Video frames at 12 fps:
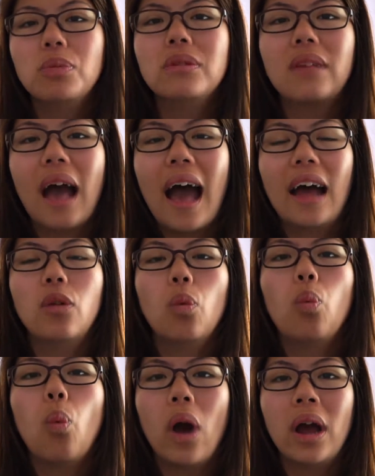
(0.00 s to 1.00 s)
was at
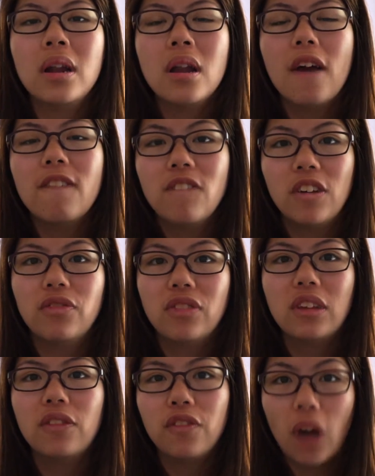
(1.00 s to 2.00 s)

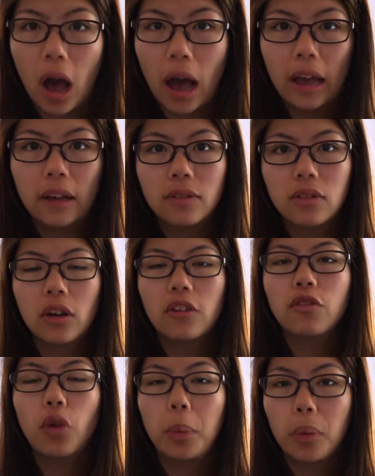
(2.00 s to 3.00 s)
$155
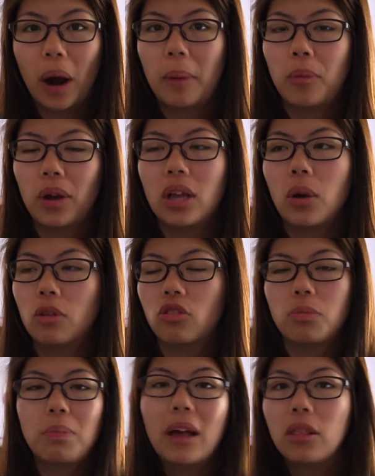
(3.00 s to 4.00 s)
for Prime Week,
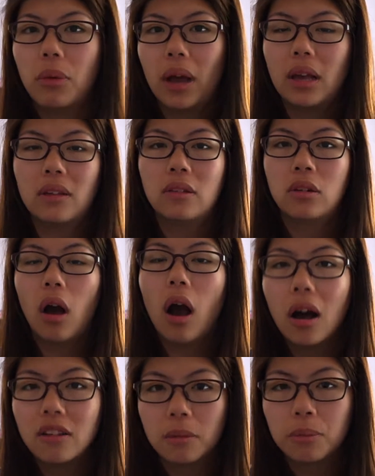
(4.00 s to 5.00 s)
which, by the way, is an
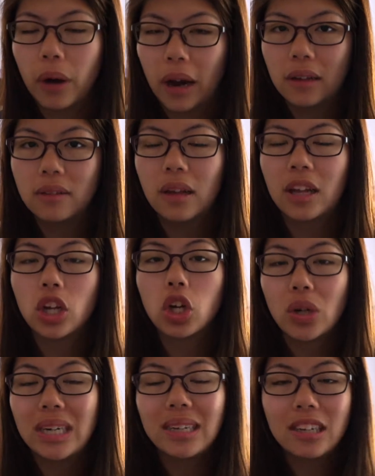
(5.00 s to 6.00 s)
awesome price and a
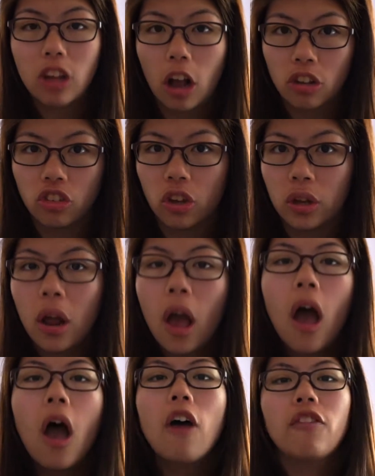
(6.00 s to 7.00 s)
great deduction
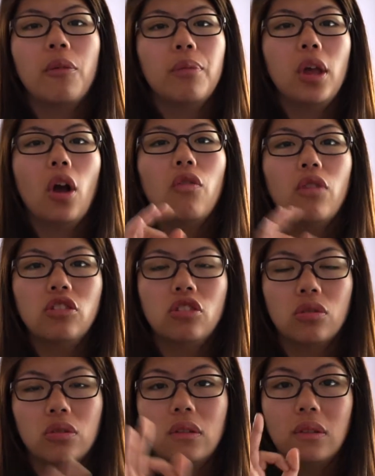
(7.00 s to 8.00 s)
from the
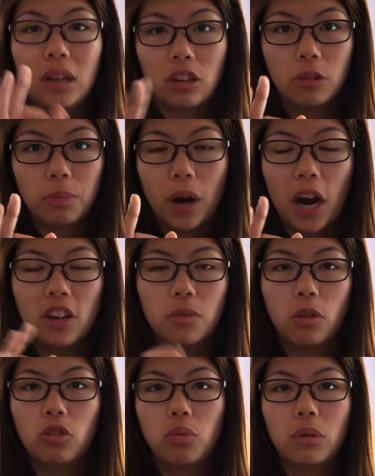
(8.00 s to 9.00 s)
original standard price,
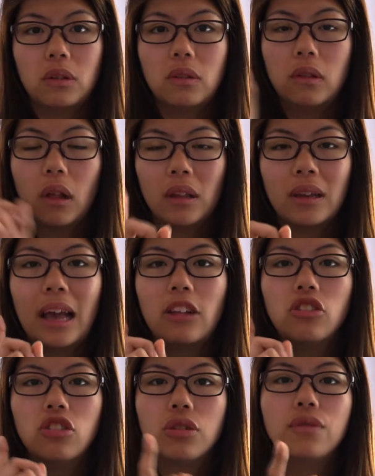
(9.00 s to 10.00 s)
which was selling
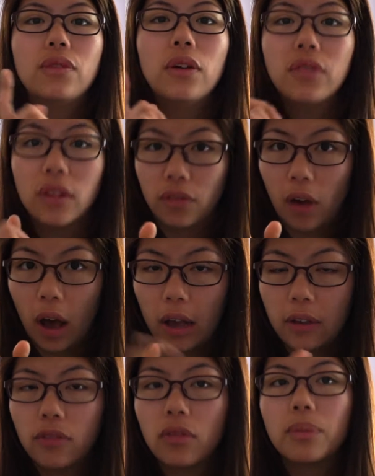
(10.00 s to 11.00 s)
at
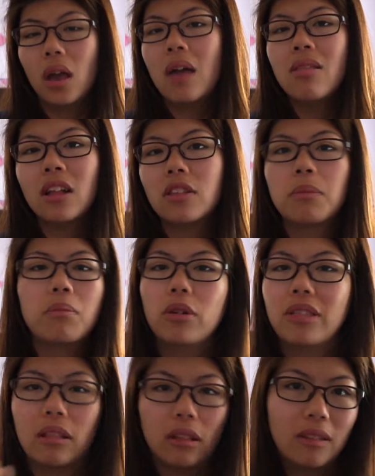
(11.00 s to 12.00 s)
$255. And that's
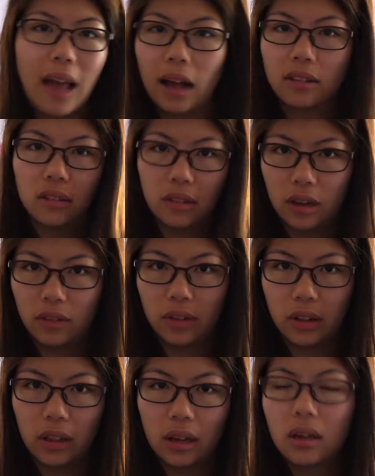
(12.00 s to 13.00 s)
without the taxes and
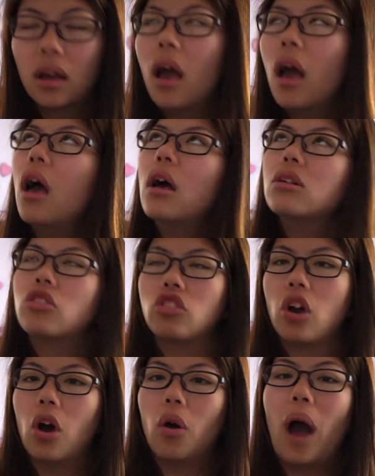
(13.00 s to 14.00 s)
everything.
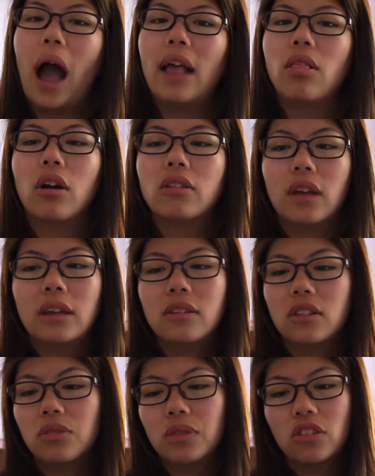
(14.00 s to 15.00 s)
So I looked and
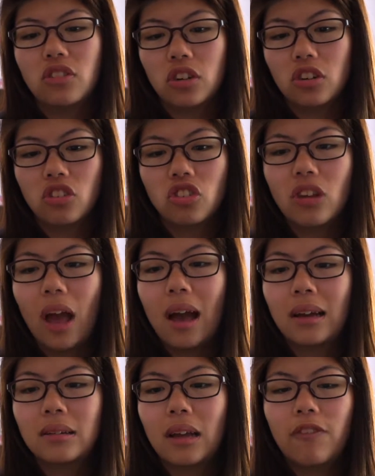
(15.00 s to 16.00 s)
did the research,
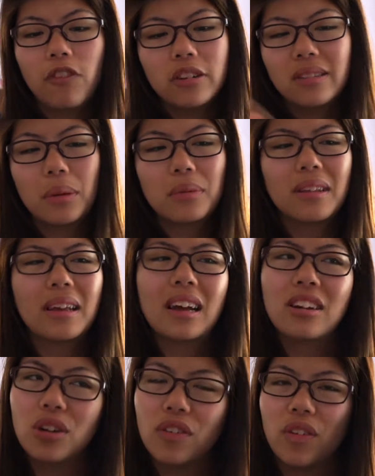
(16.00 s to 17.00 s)
and at first I was like, I
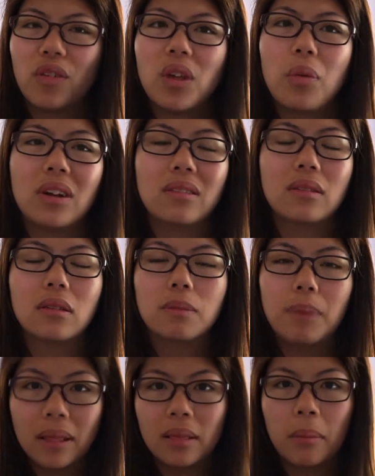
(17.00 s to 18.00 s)
don't know if I really want to
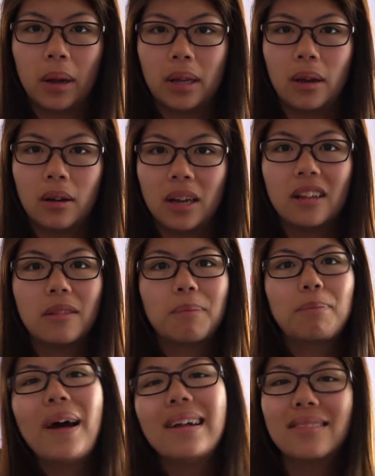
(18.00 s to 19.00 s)
spend the money on it,
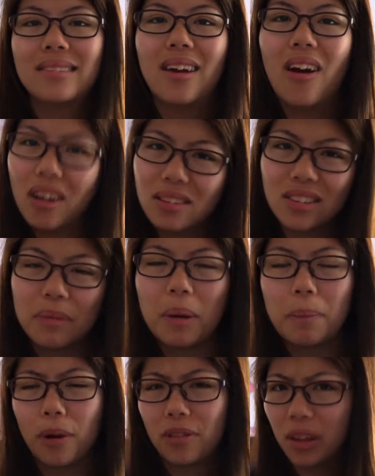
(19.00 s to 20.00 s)
but also my
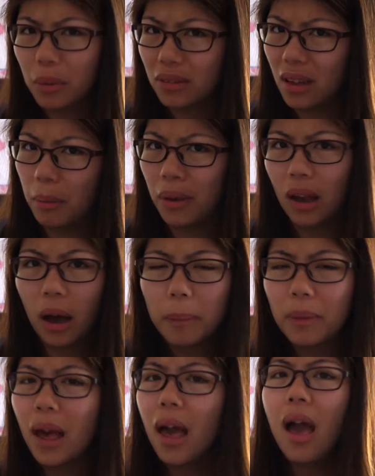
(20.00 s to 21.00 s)
birthday was coming up.
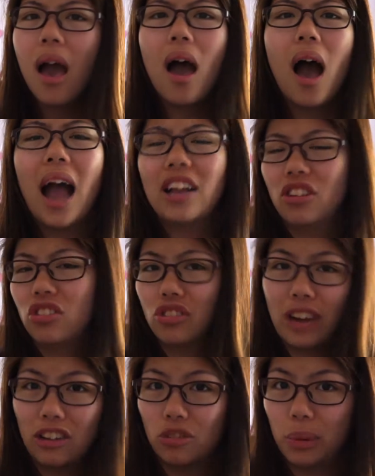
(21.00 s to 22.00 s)
I just
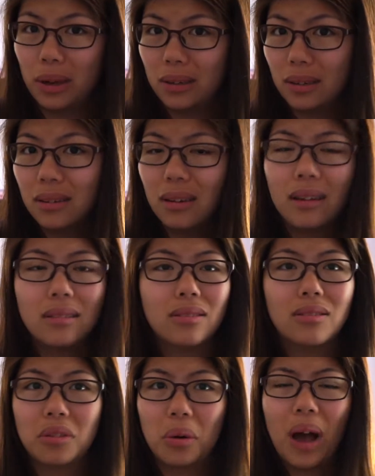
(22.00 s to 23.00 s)
graduated,
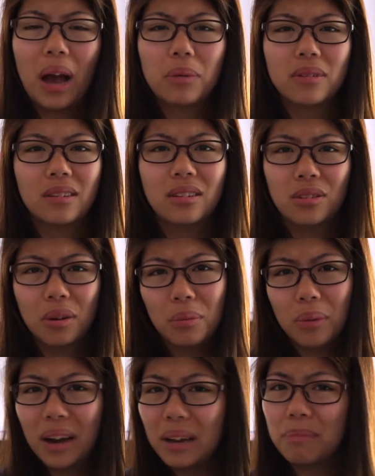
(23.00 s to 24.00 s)
so I was like, you know
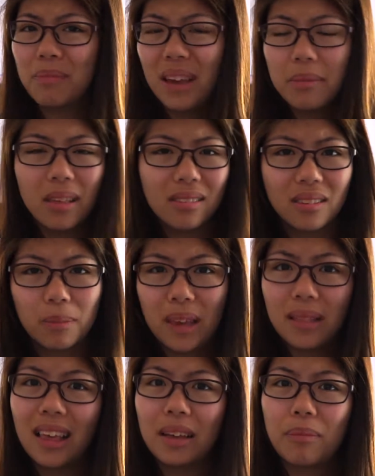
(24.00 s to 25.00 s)
what? Maybe this could
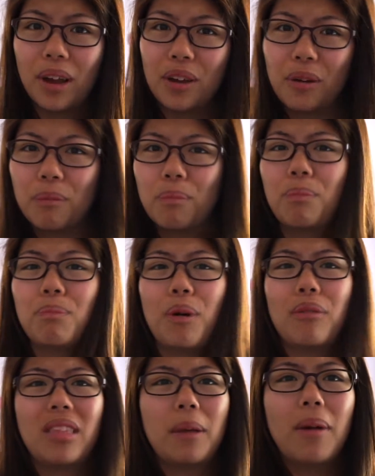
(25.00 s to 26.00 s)
be like my own
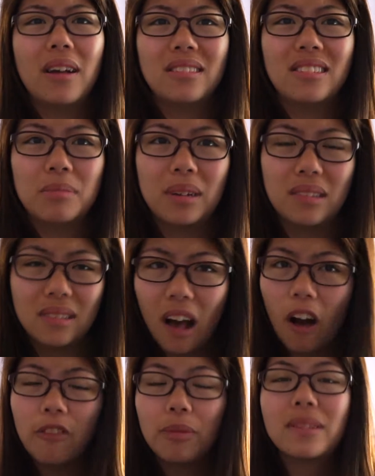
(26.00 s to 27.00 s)
birthday present to
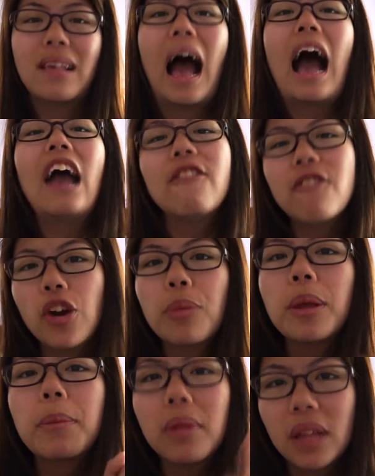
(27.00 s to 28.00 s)
myself, because I
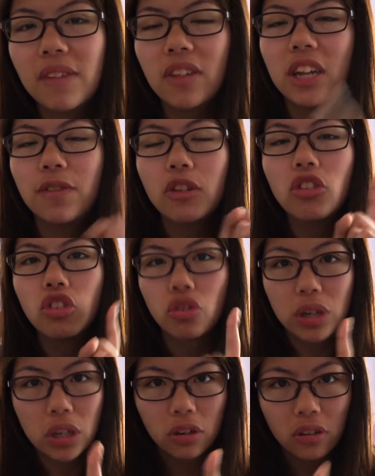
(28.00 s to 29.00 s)
firmly believe that if you
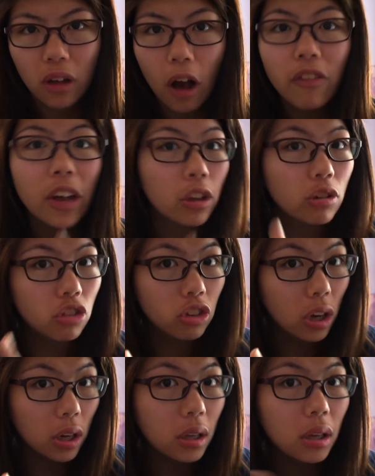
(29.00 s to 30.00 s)
treat yourself, and you
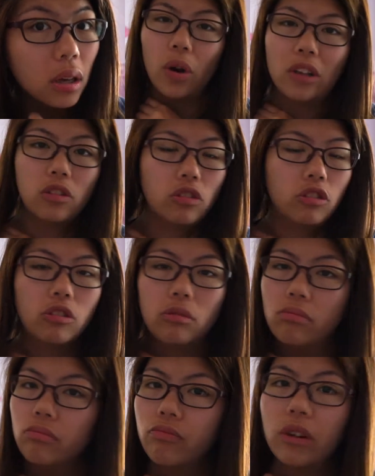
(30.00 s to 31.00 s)
should, it's
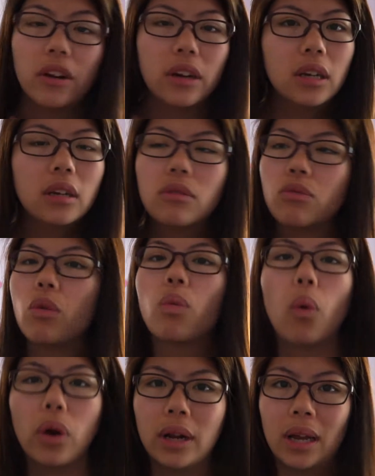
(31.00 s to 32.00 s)
very
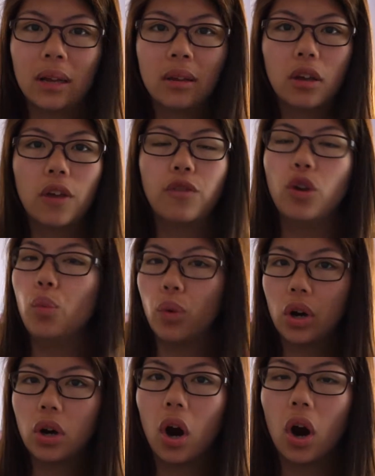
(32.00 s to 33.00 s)
rewarding. If you
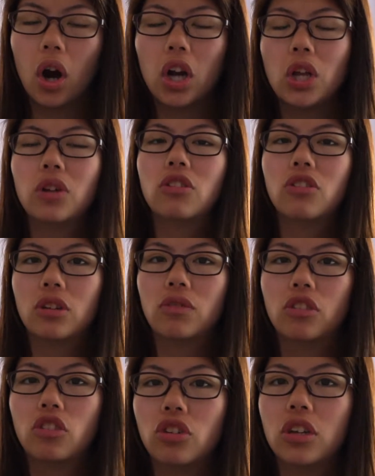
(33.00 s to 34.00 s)
work hard, you deserve
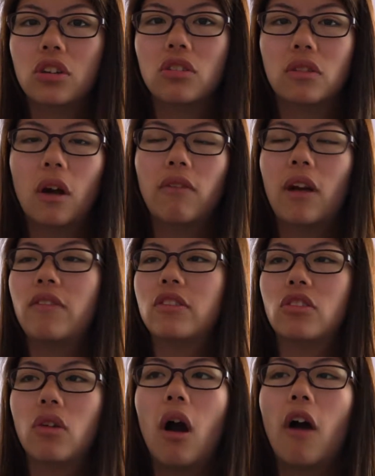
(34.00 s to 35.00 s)
to treat yourself every
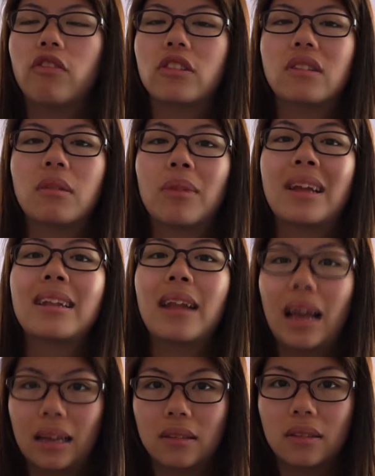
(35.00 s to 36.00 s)
so often to something
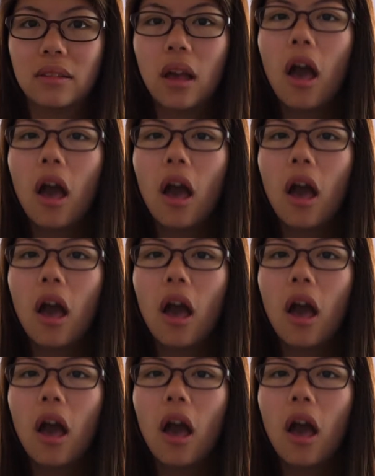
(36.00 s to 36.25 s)
nice